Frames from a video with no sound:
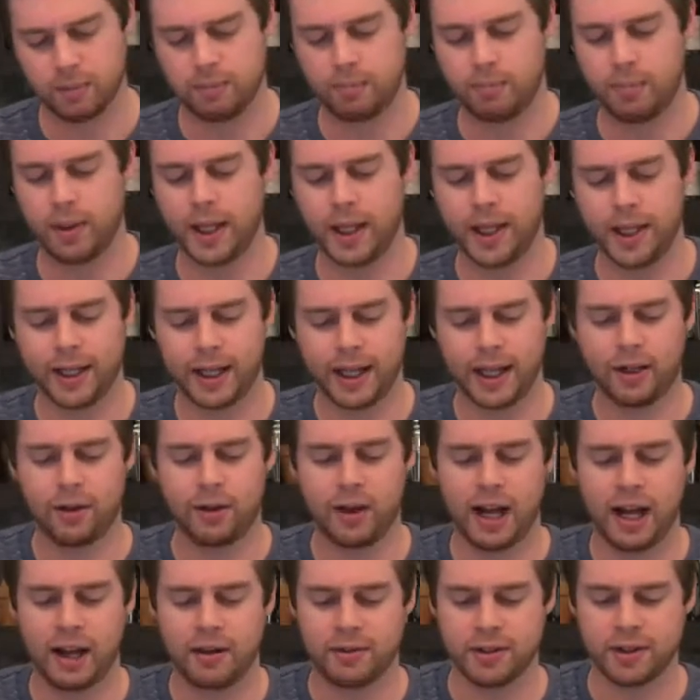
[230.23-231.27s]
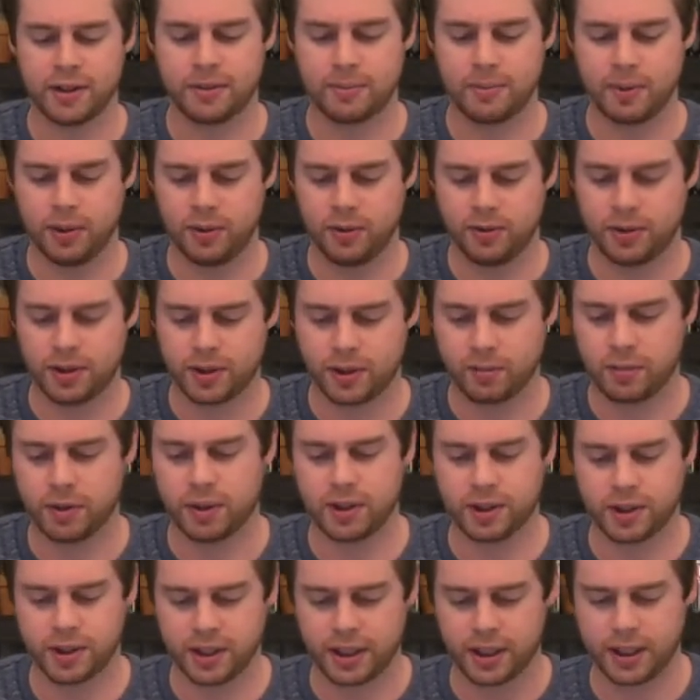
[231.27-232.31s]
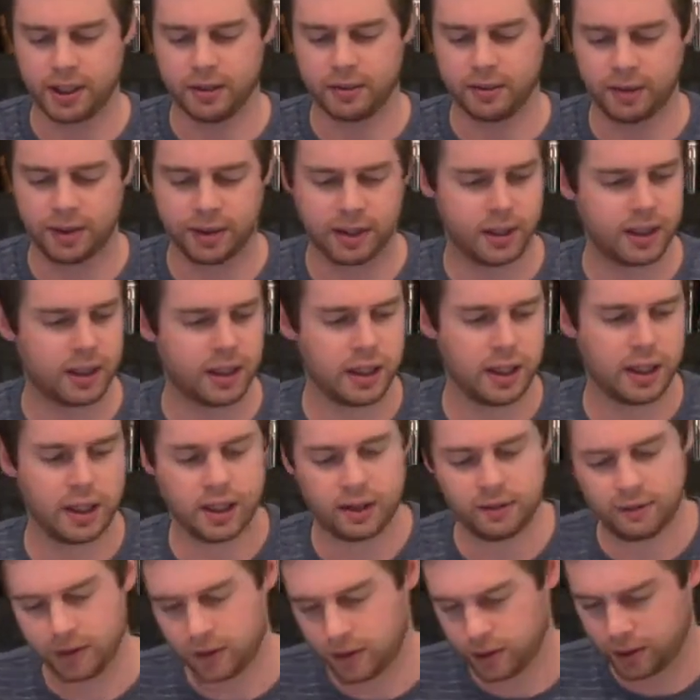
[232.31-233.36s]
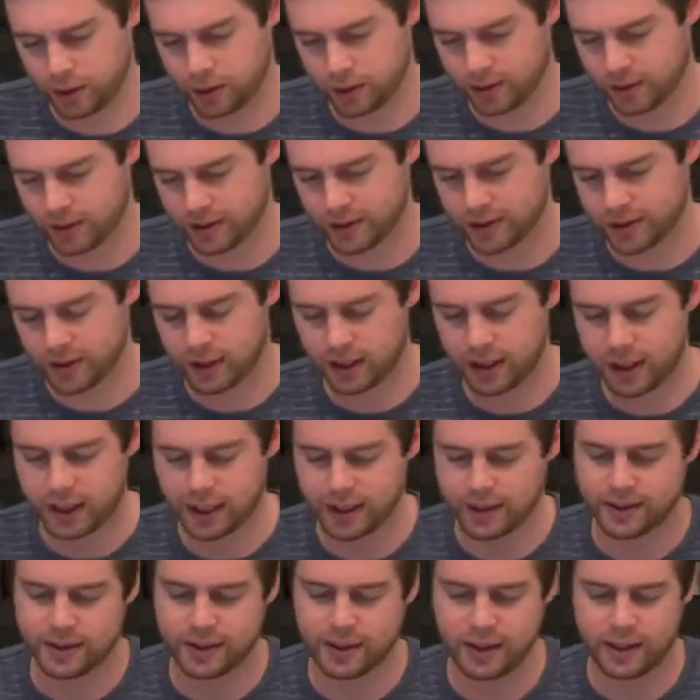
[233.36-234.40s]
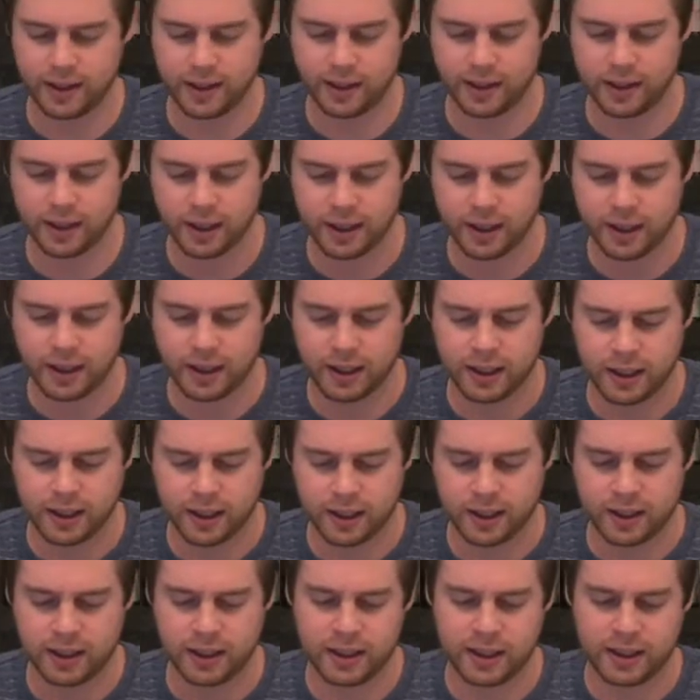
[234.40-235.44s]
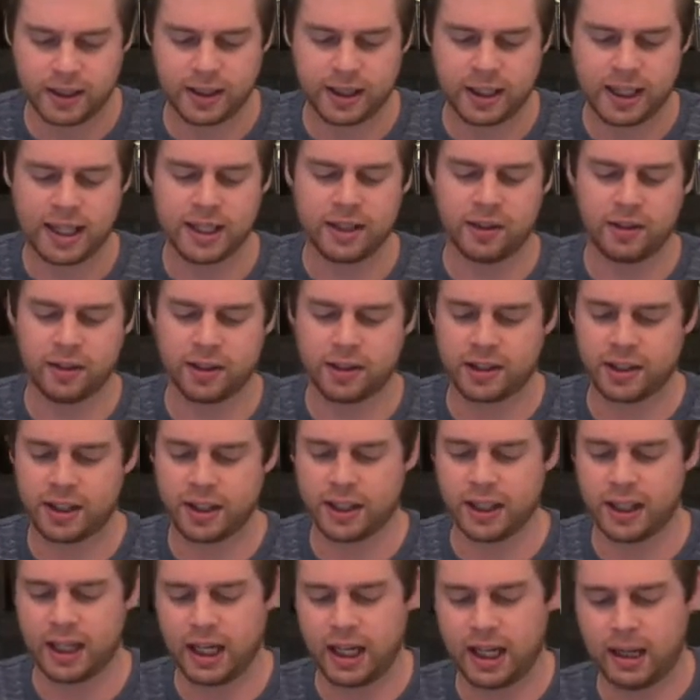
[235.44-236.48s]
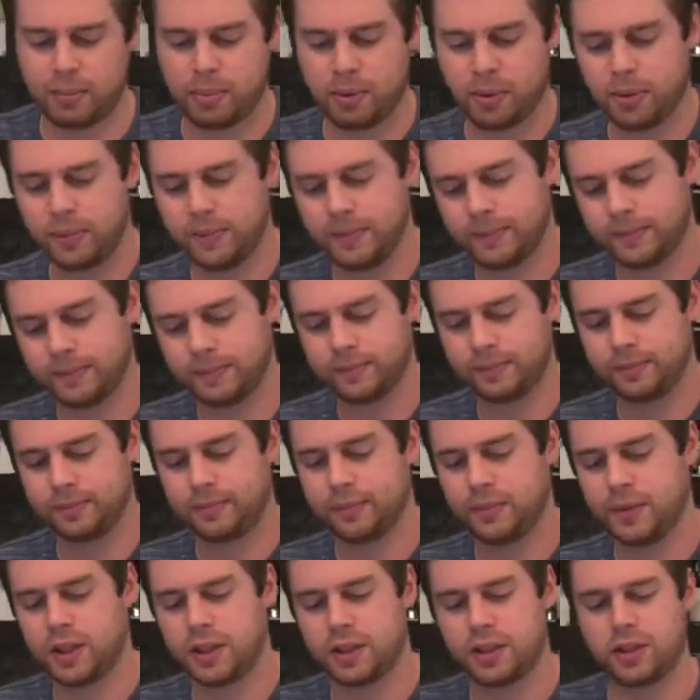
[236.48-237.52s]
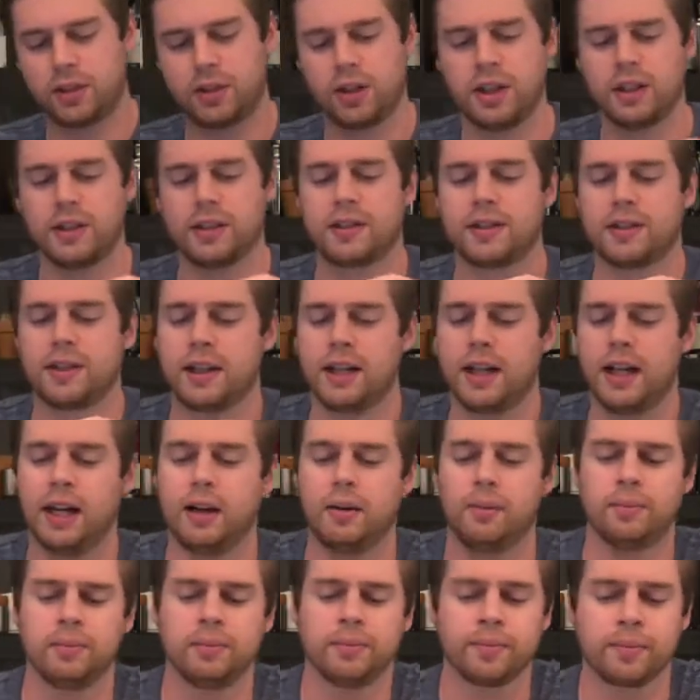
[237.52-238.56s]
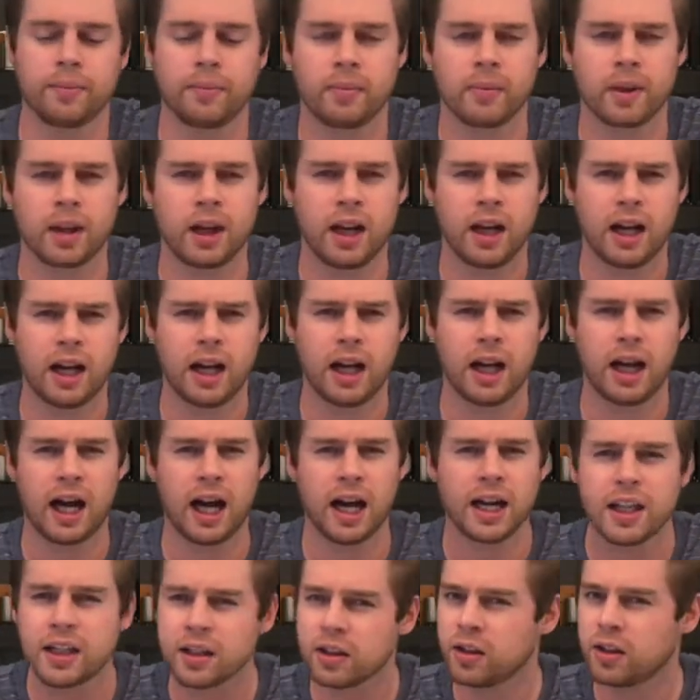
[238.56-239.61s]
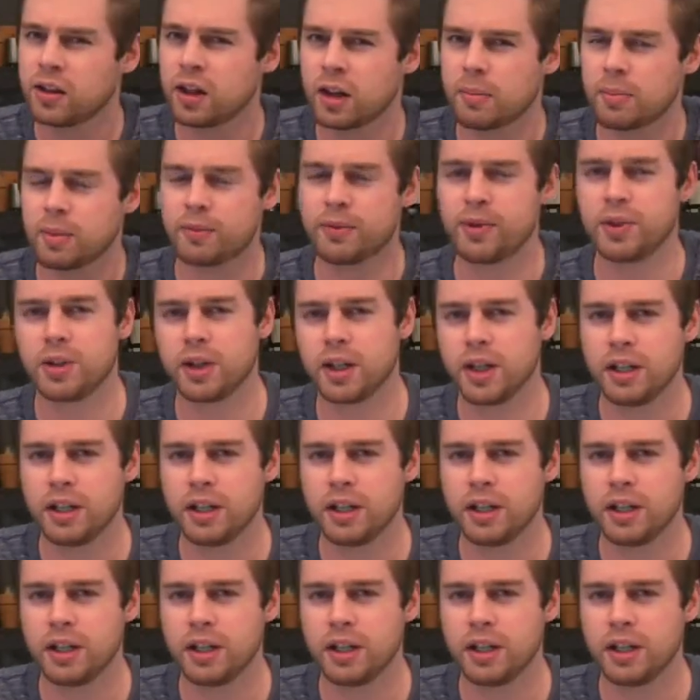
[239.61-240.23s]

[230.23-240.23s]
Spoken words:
but I don't have a spoon, so we're just gonna cut off a little slice here. It kind of looks like an apple. Let's try this thing out. I didn't look up if you can